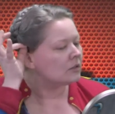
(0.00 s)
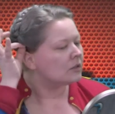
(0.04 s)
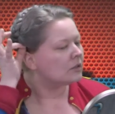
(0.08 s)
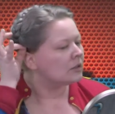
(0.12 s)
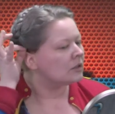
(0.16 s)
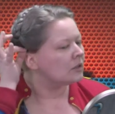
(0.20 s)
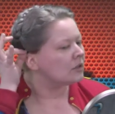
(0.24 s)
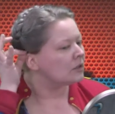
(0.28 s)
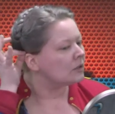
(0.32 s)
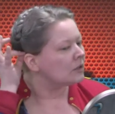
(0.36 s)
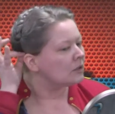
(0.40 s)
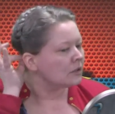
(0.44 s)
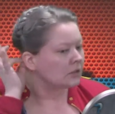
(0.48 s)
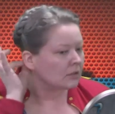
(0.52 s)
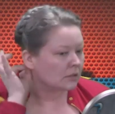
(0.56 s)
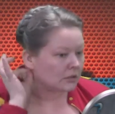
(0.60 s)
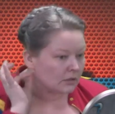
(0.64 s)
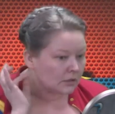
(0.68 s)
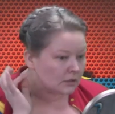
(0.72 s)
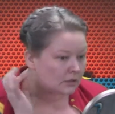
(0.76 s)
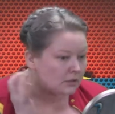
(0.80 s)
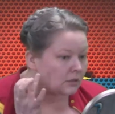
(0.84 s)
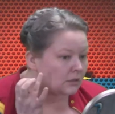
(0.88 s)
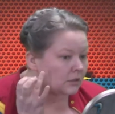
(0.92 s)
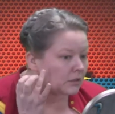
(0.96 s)

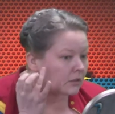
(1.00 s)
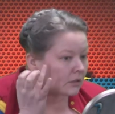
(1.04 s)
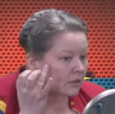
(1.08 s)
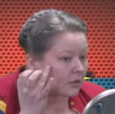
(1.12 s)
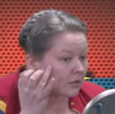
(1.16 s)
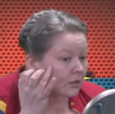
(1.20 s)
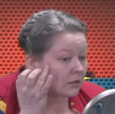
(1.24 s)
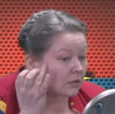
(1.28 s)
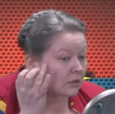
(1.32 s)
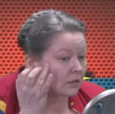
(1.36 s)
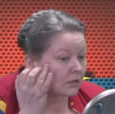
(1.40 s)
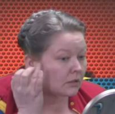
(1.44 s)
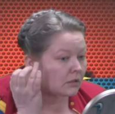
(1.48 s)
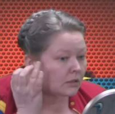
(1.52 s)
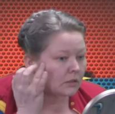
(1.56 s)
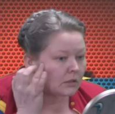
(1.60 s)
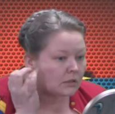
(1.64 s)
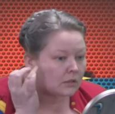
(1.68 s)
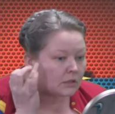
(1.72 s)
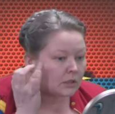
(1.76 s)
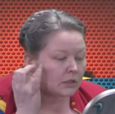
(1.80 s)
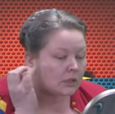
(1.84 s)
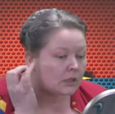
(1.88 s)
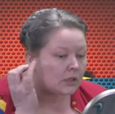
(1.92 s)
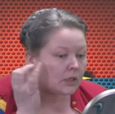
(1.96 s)

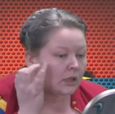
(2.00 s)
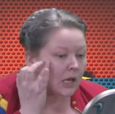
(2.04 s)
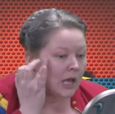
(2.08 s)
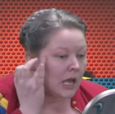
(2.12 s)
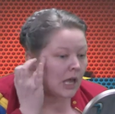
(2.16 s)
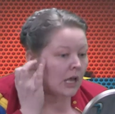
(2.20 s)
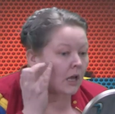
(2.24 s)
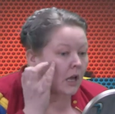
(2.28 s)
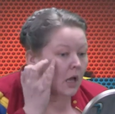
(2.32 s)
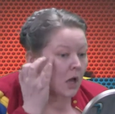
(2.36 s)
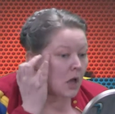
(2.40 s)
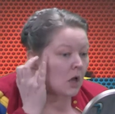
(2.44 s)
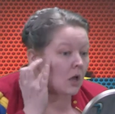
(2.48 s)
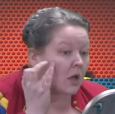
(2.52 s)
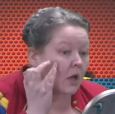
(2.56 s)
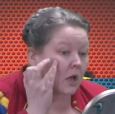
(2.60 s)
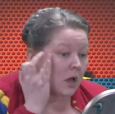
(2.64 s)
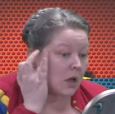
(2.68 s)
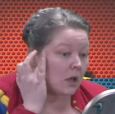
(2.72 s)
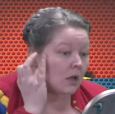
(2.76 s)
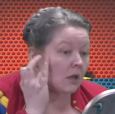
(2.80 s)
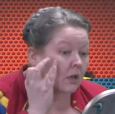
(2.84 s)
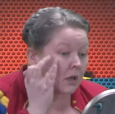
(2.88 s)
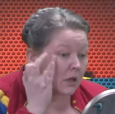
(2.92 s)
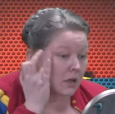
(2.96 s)

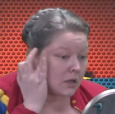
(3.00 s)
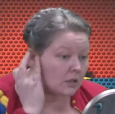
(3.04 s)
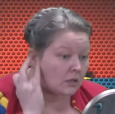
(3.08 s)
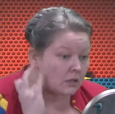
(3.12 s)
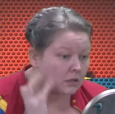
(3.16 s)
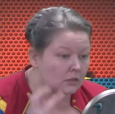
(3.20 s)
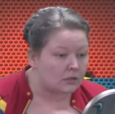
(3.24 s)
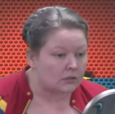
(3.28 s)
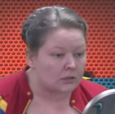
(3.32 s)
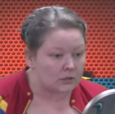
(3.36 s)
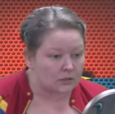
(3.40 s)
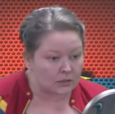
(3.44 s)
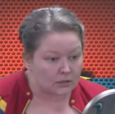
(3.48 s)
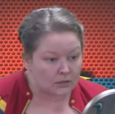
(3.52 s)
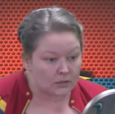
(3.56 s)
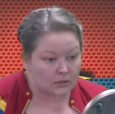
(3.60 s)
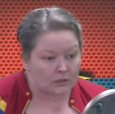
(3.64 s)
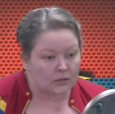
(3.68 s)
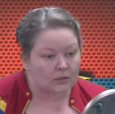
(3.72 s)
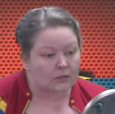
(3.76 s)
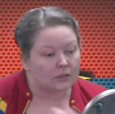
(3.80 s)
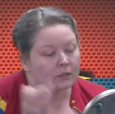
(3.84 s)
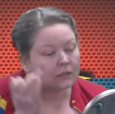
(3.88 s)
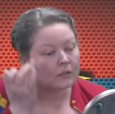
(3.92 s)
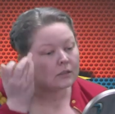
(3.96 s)

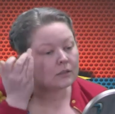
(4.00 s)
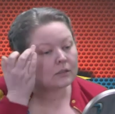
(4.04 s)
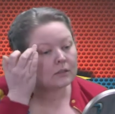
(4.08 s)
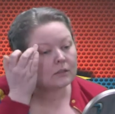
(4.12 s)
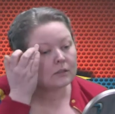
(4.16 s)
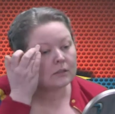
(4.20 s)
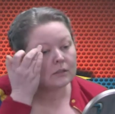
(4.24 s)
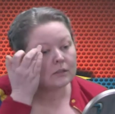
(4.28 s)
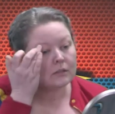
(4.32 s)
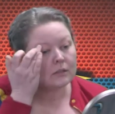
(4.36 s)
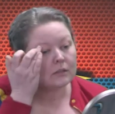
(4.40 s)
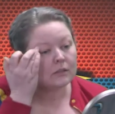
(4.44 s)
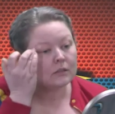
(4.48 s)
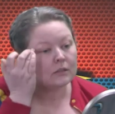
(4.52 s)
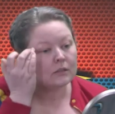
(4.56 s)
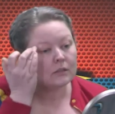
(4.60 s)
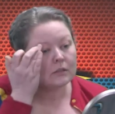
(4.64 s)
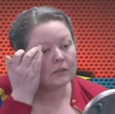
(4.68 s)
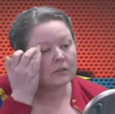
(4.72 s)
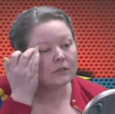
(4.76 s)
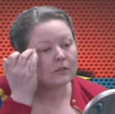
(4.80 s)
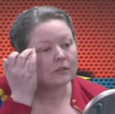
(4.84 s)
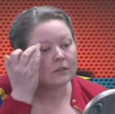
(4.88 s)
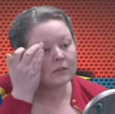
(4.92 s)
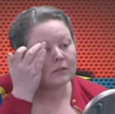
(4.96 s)

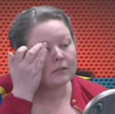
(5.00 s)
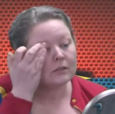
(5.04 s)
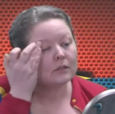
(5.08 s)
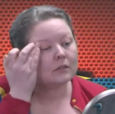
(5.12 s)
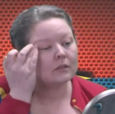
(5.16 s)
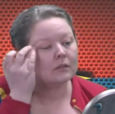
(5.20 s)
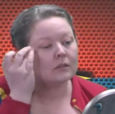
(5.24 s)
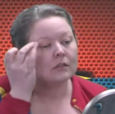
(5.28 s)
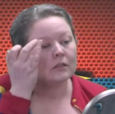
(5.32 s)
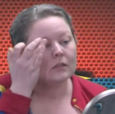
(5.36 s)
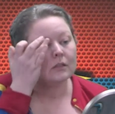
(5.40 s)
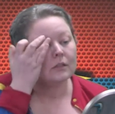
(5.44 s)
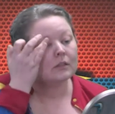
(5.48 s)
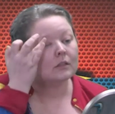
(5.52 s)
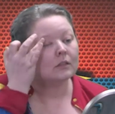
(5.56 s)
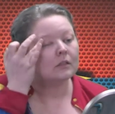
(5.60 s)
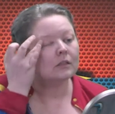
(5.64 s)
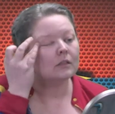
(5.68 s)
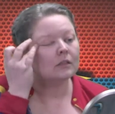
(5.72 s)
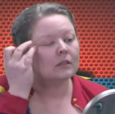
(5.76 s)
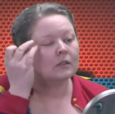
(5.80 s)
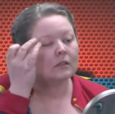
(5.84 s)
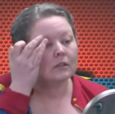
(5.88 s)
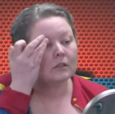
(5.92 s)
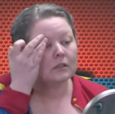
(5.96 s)

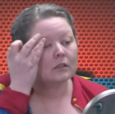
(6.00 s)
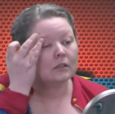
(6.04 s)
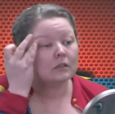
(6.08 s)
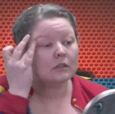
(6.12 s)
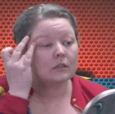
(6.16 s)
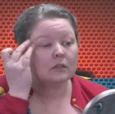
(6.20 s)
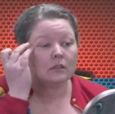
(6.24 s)
(no one is talking)